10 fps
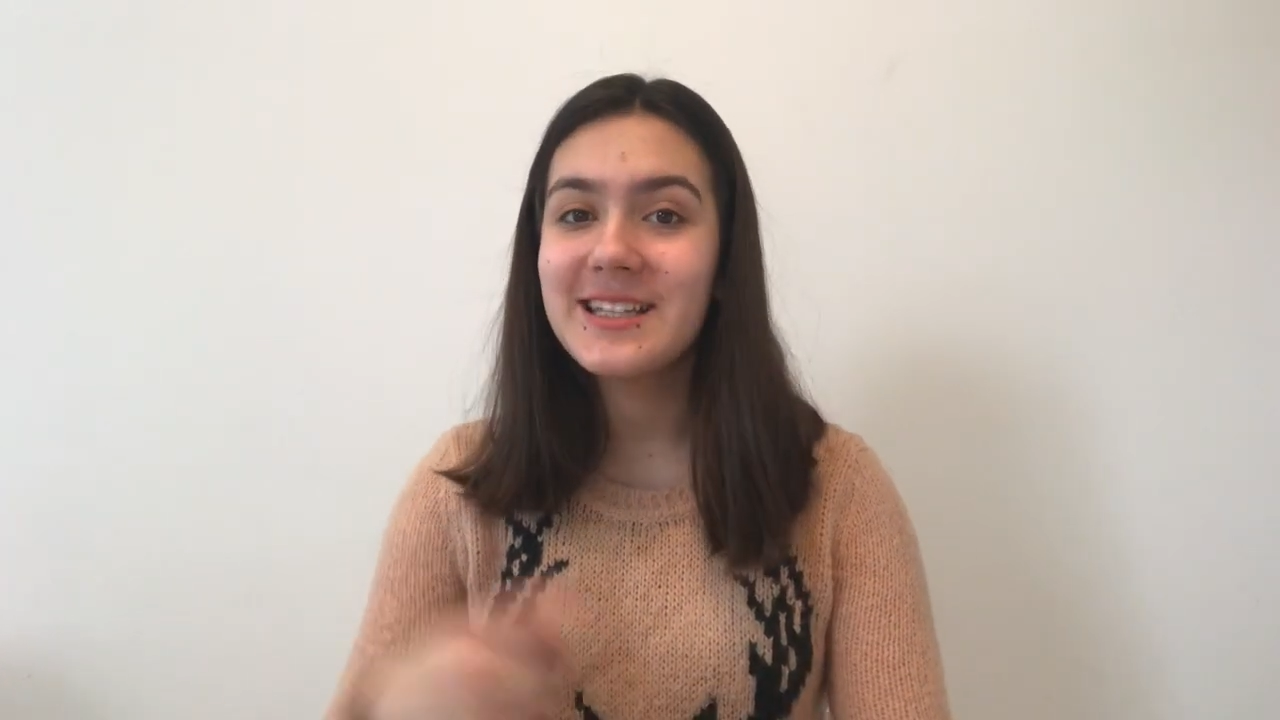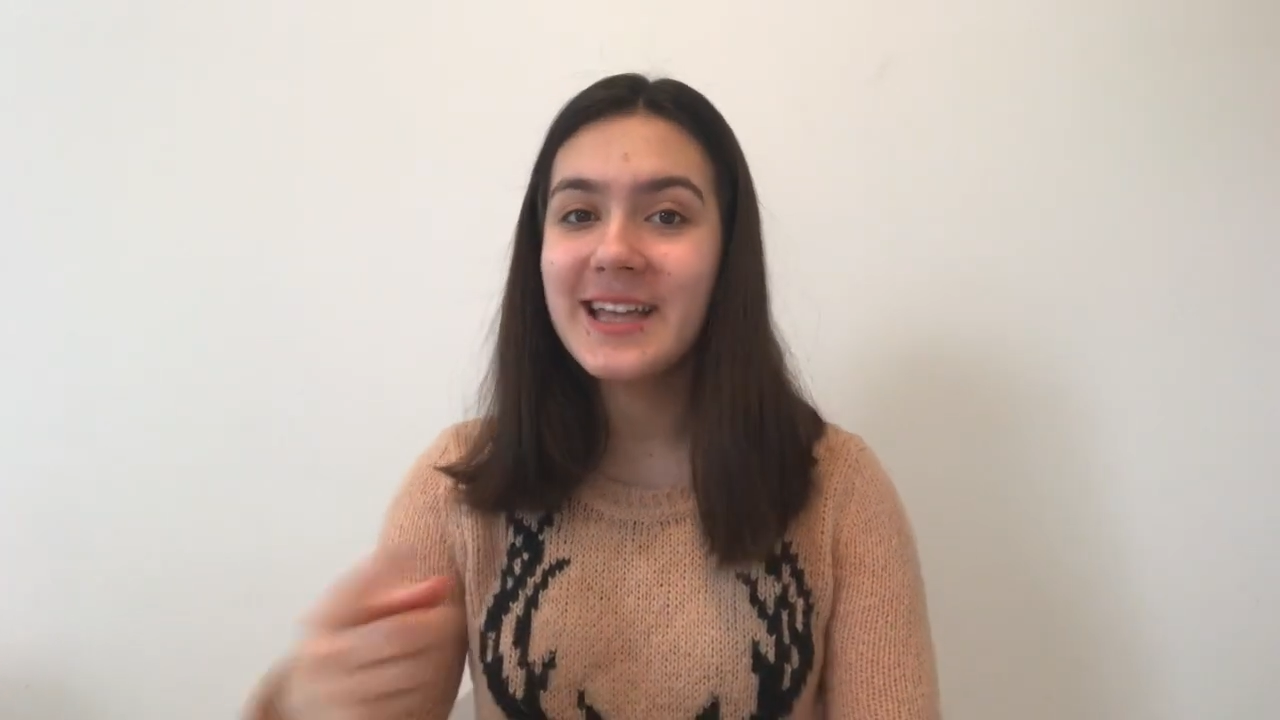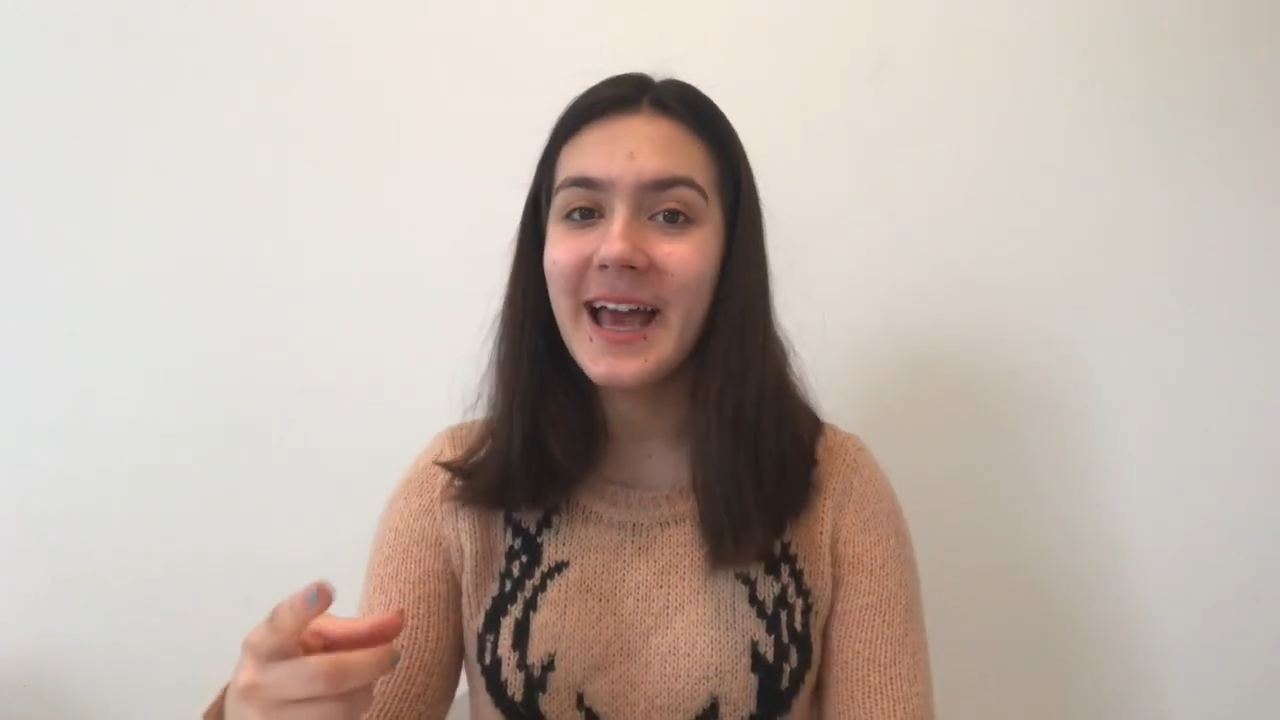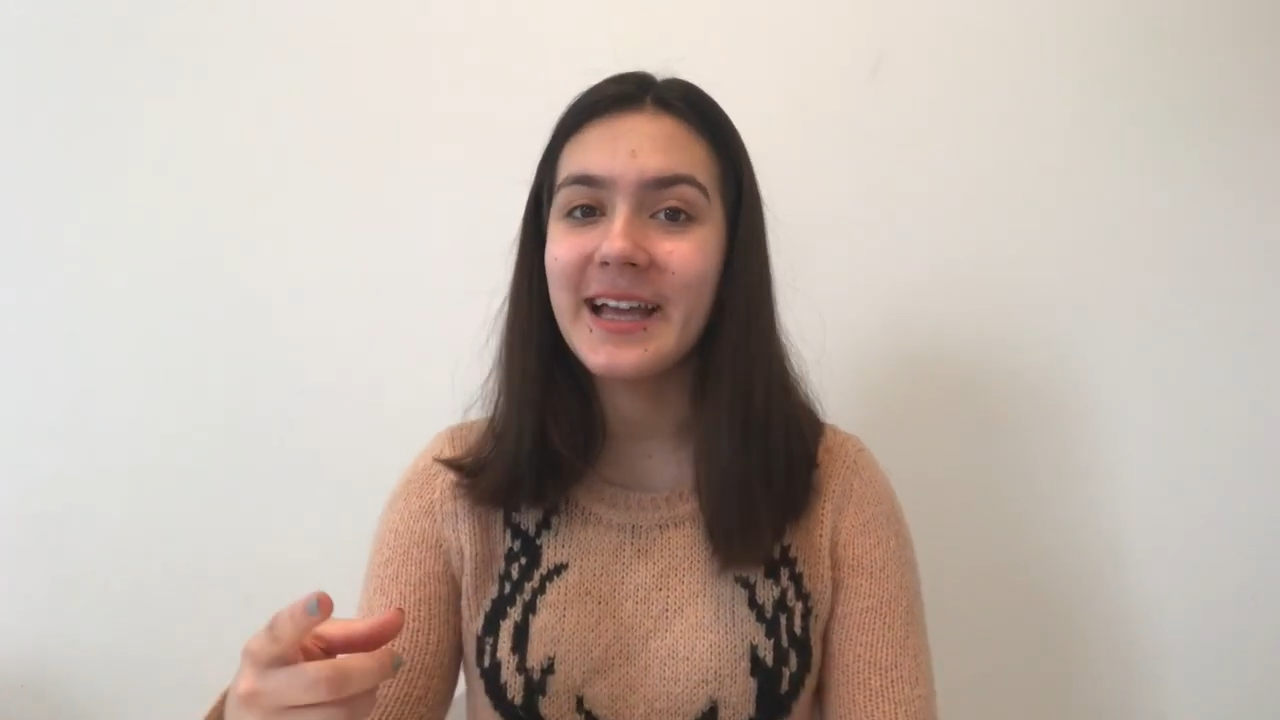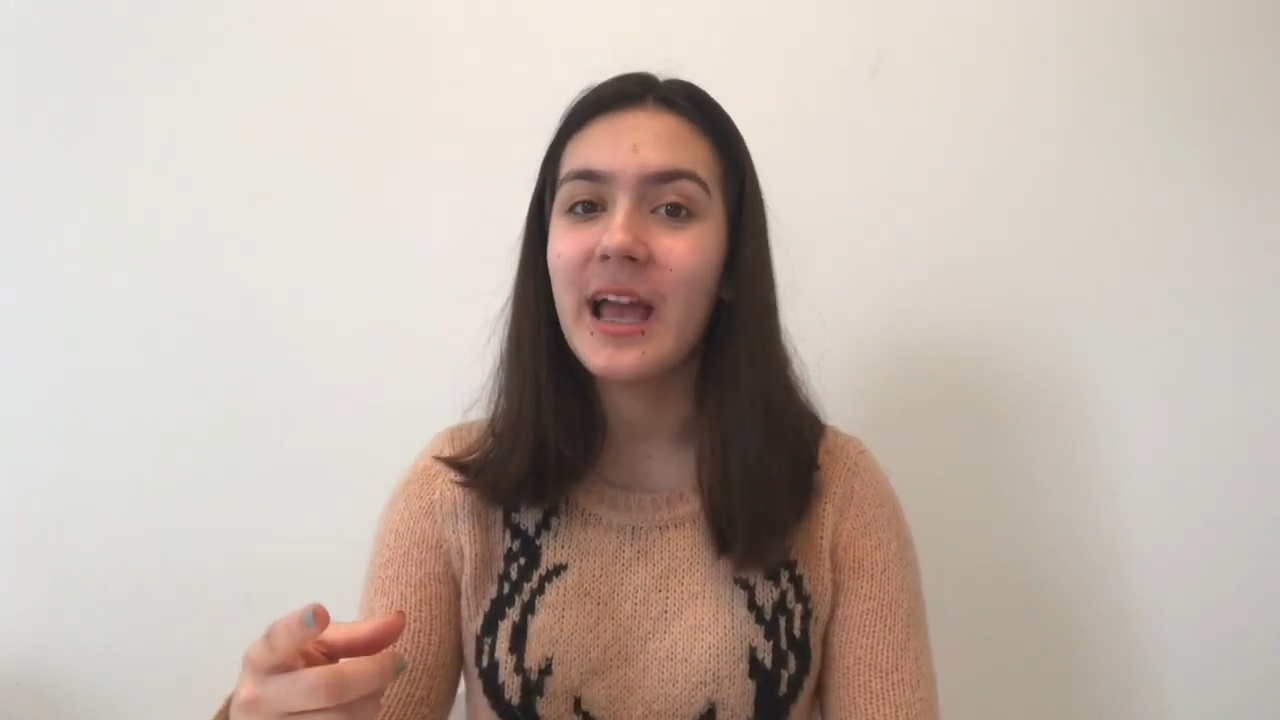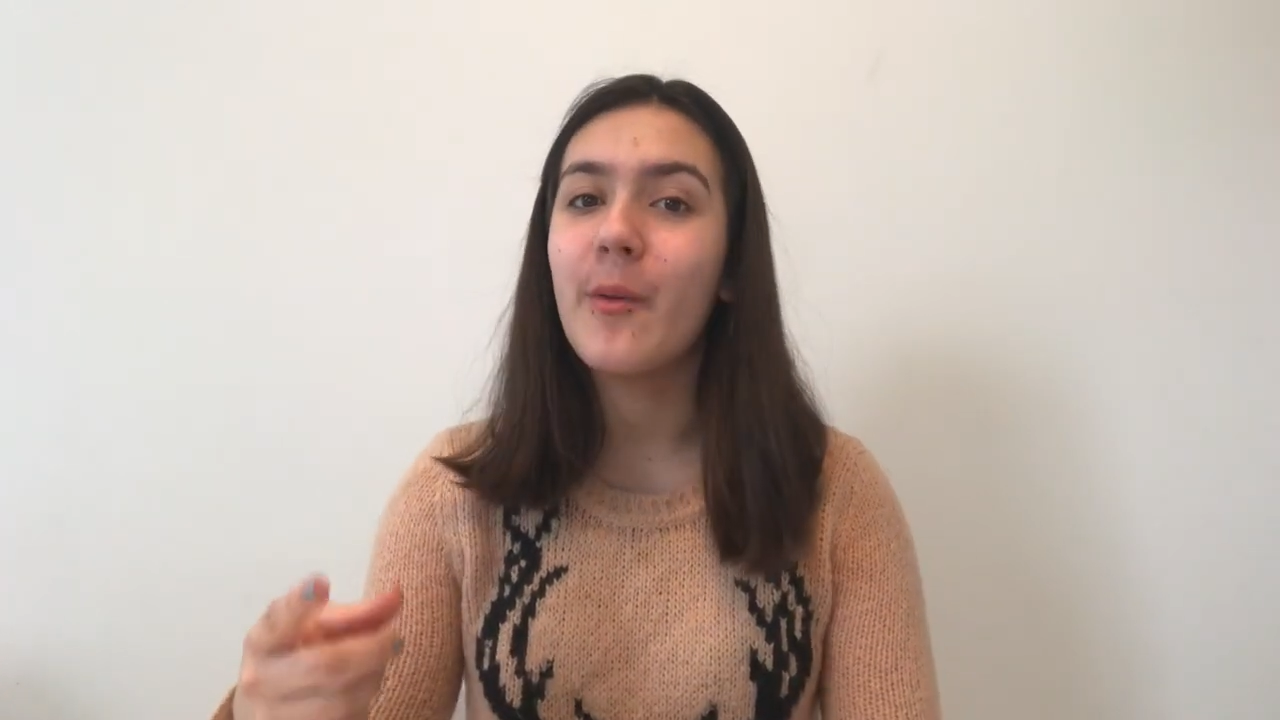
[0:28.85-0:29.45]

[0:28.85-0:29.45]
the tech,